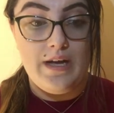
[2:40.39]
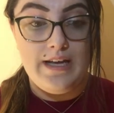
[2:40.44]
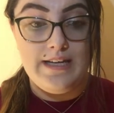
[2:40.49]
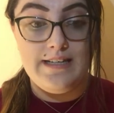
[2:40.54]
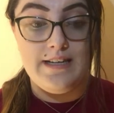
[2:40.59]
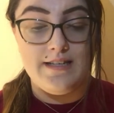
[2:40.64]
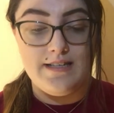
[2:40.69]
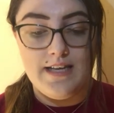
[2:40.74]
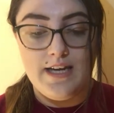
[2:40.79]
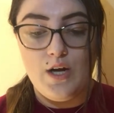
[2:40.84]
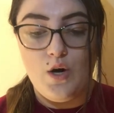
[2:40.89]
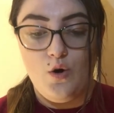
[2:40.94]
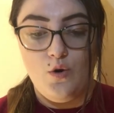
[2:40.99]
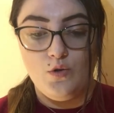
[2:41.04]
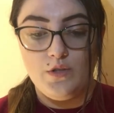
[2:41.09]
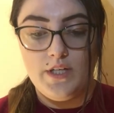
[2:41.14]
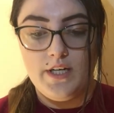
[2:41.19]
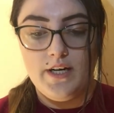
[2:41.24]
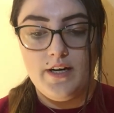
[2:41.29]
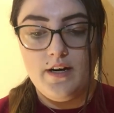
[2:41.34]
it does get
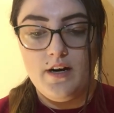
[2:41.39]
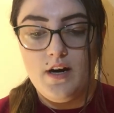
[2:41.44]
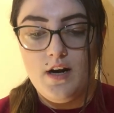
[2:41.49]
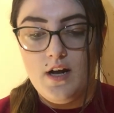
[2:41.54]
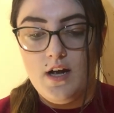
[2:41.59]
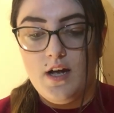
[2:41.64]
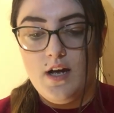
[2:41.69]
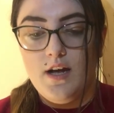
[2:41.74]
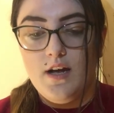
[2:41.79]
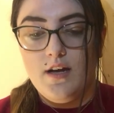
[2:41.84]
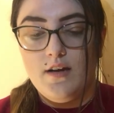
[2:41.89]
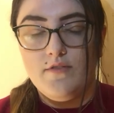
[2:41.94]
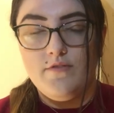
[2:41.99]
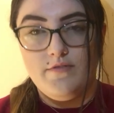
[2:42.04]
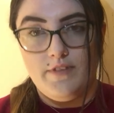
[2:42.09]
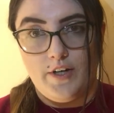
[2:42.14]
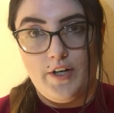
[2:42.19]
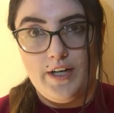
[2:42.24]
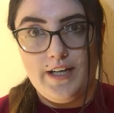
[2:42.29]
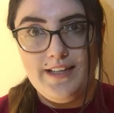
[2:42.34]
cold here,
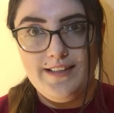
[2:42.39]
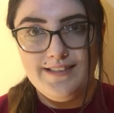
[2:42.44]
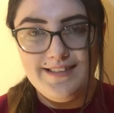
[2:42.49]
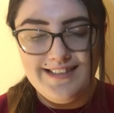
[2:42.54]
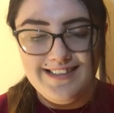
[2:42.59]
very.